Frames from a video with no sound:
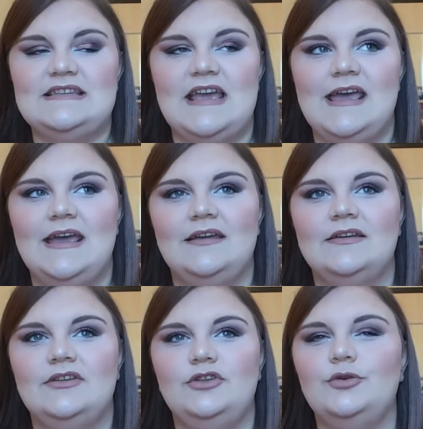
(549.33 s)

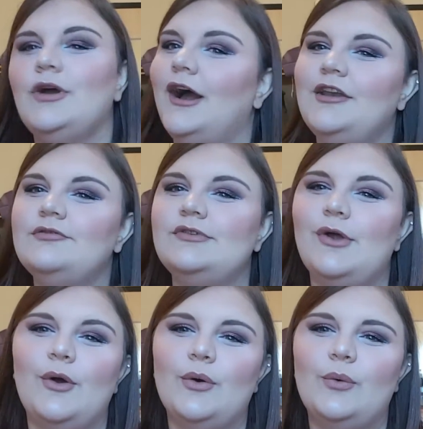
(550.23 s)
tag, you kind of
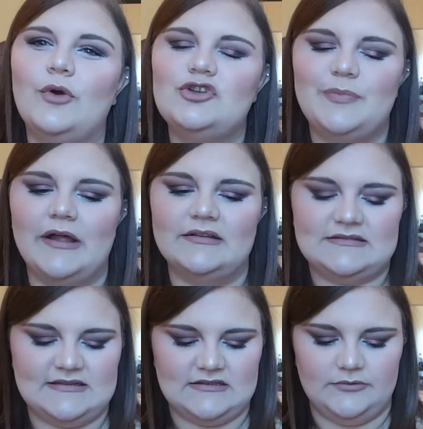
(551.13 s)
know which
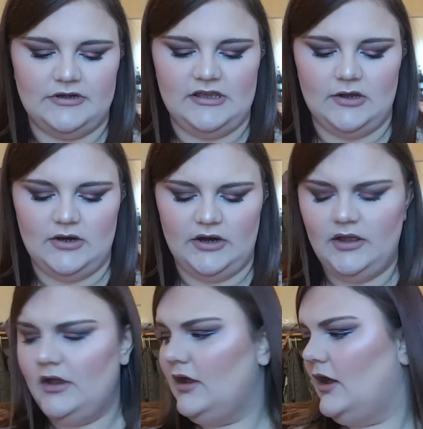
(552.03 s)
palettes these already are.
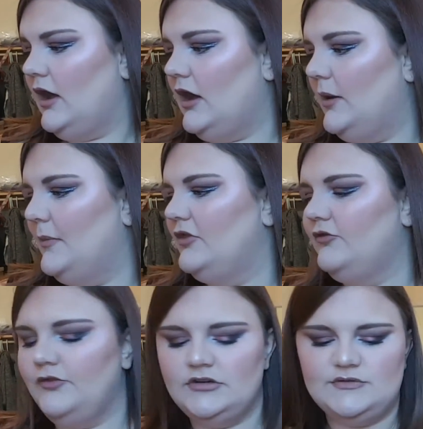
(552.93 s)

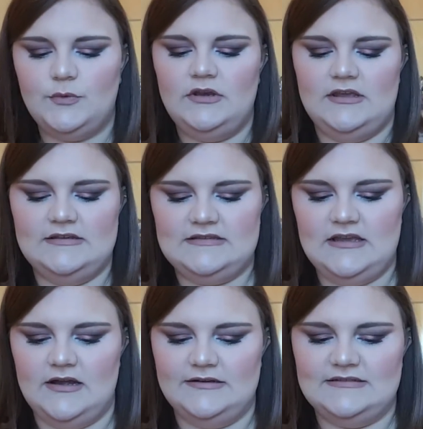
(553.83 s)
The first one is
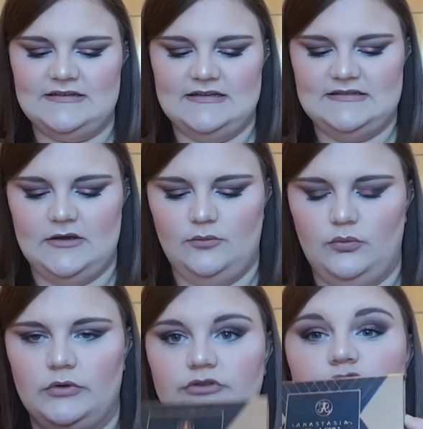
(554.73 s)
the Anastasia
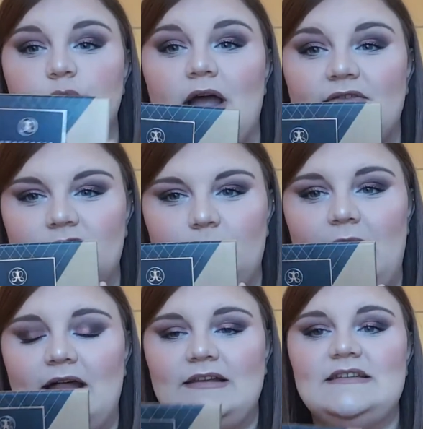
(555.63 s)
World Traveler
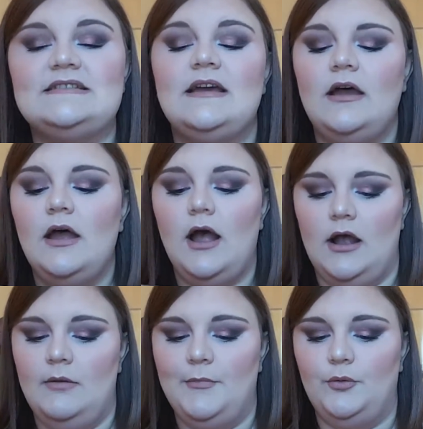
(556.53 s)
palette,
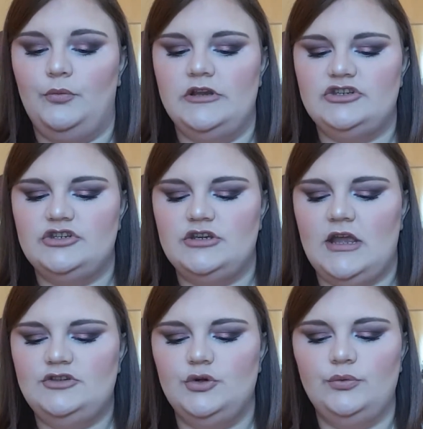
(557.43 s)
which
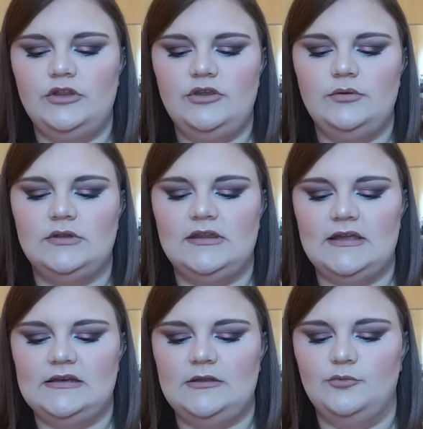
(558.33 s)
I don't think you can
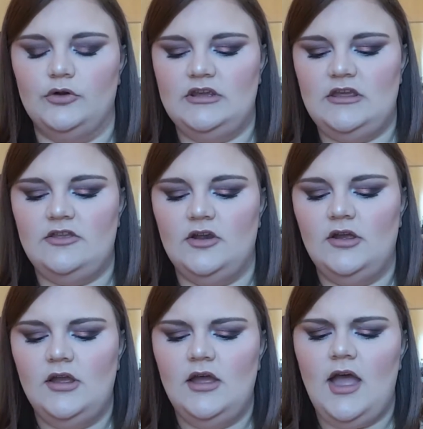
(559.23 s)
get anymore
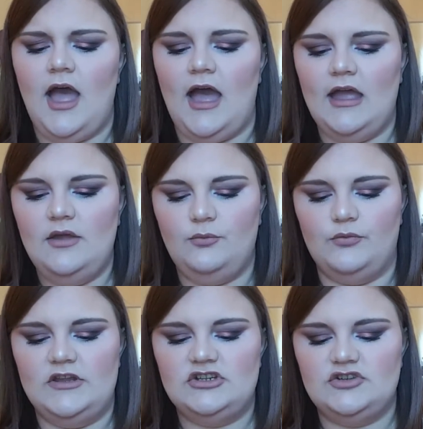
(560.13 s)
either. I
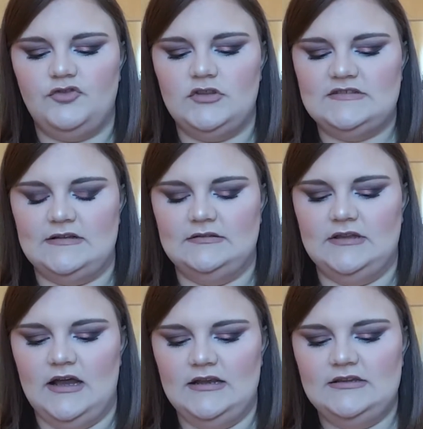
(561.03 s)
reached for this a
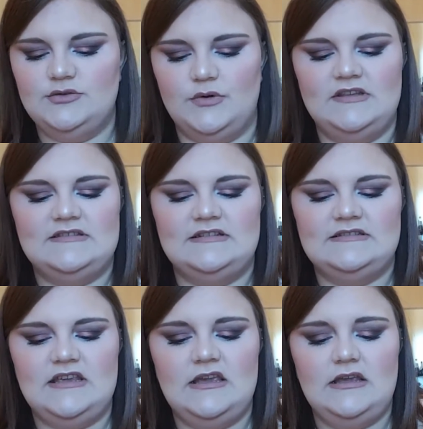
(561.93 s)
lot in
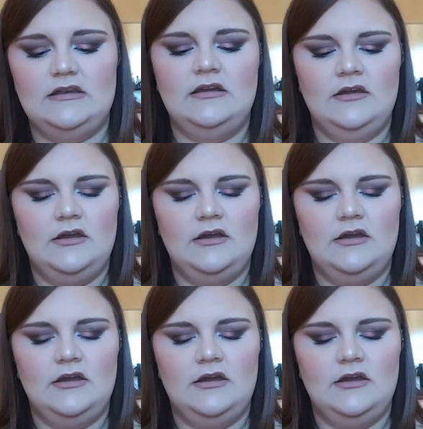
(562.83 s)
2016.